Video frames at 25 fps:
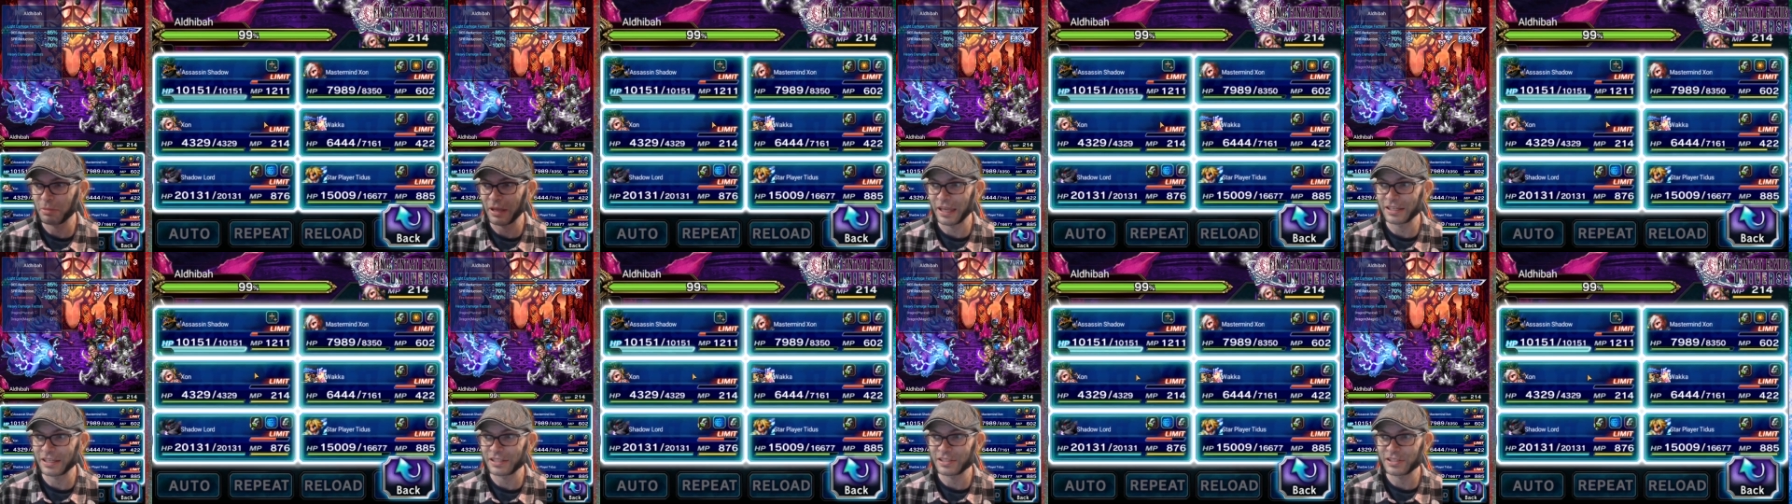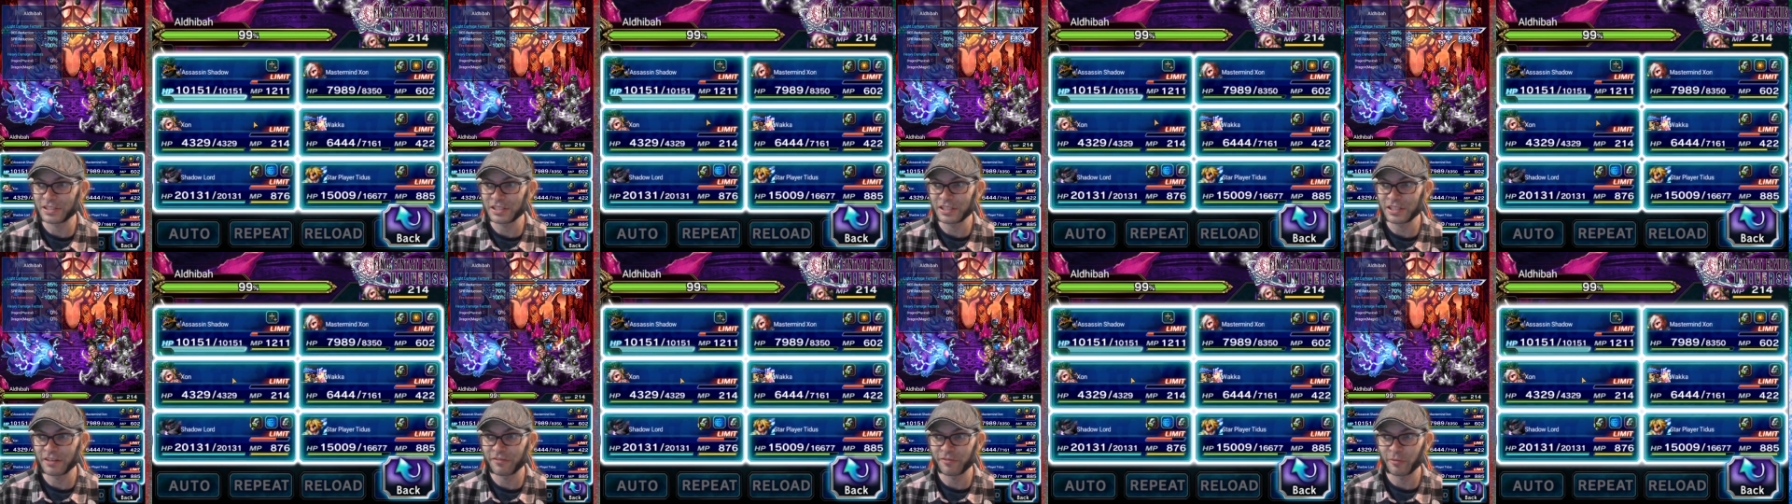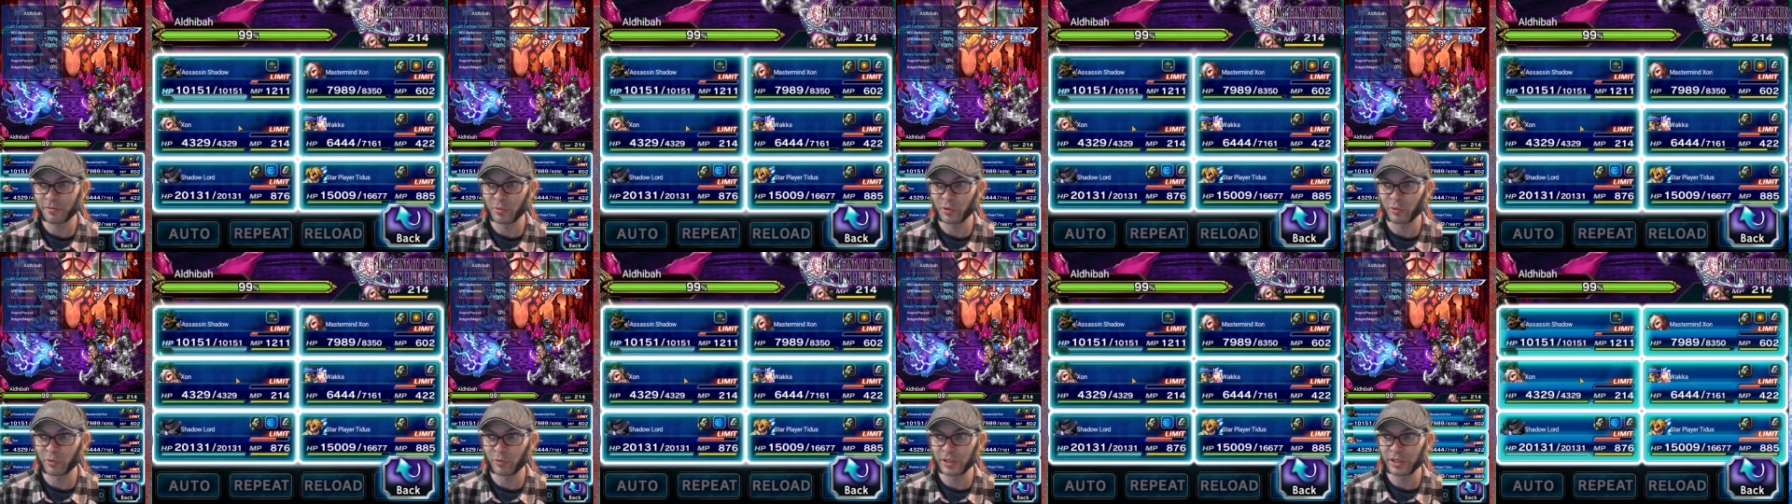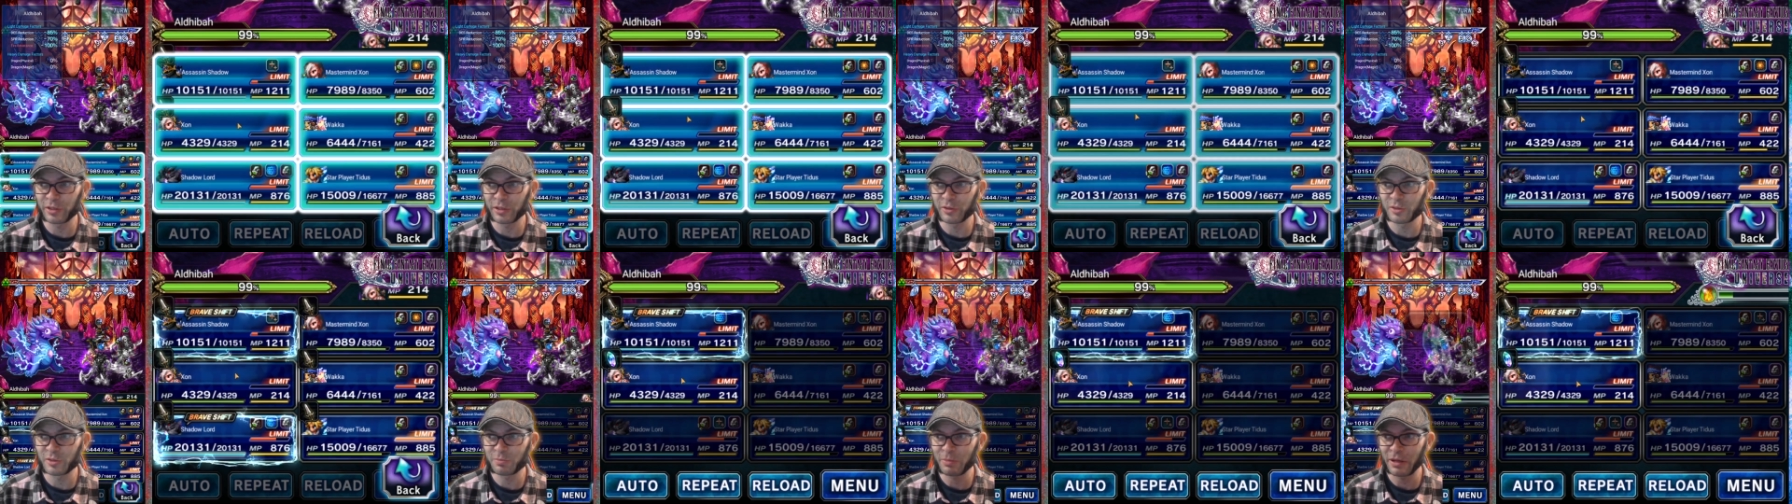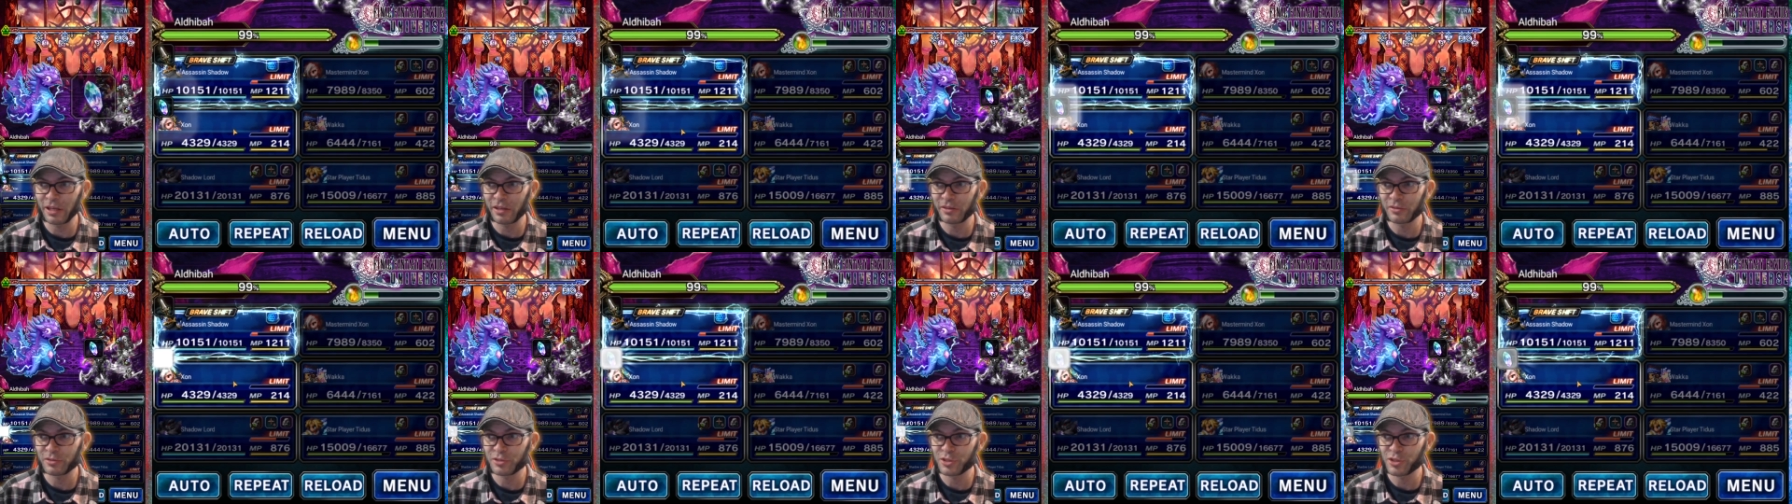Panacea from the Riku's
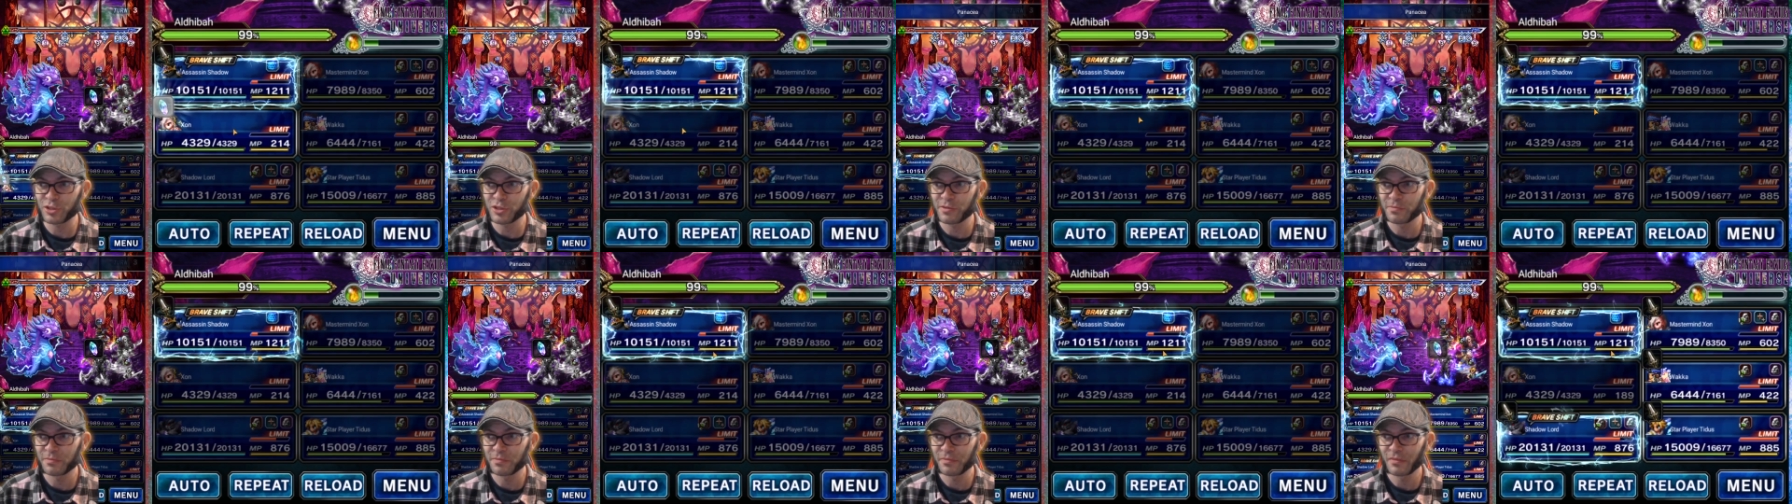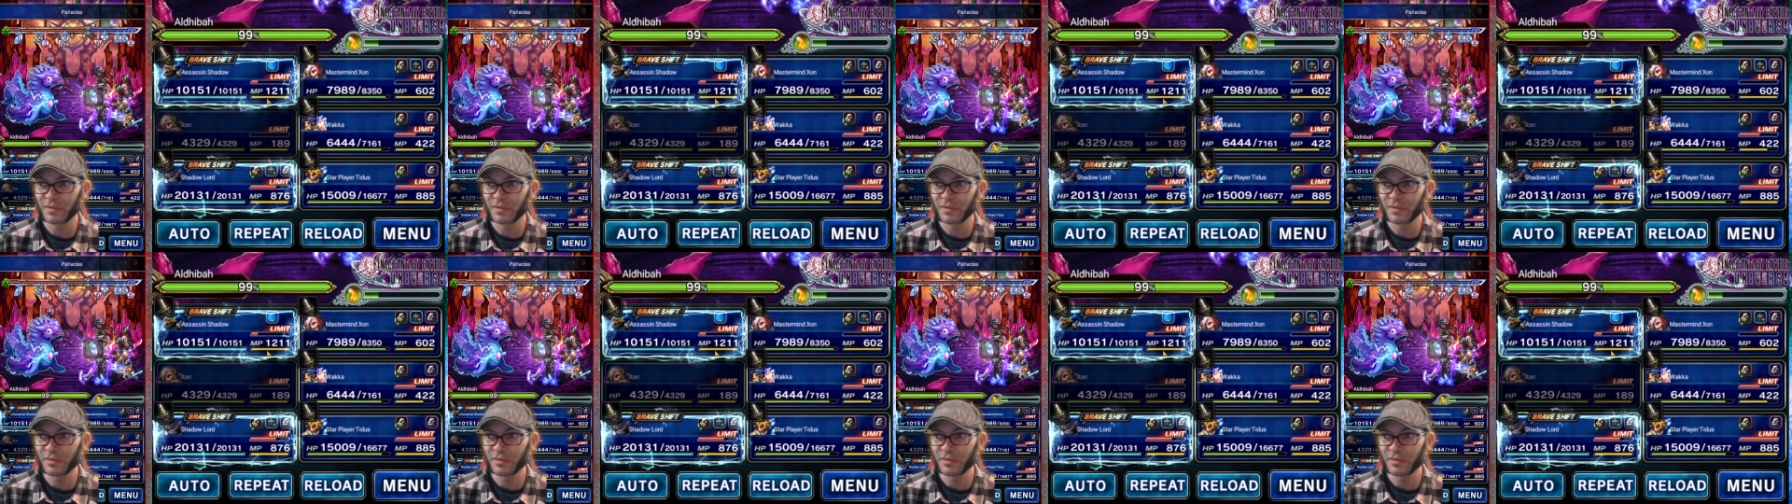pouch.